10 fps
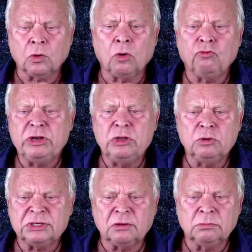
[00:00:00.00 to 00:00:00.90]
or
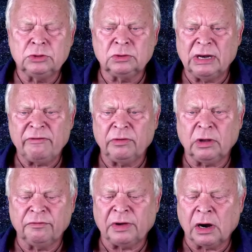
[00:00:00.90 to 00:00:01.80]
reduce them to a
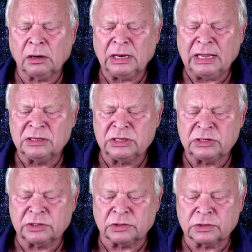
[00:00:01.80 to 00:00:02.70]
level of hardly
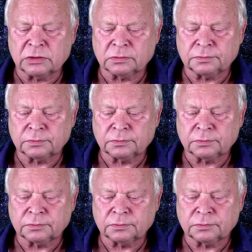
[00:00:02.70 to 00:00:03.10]
existence.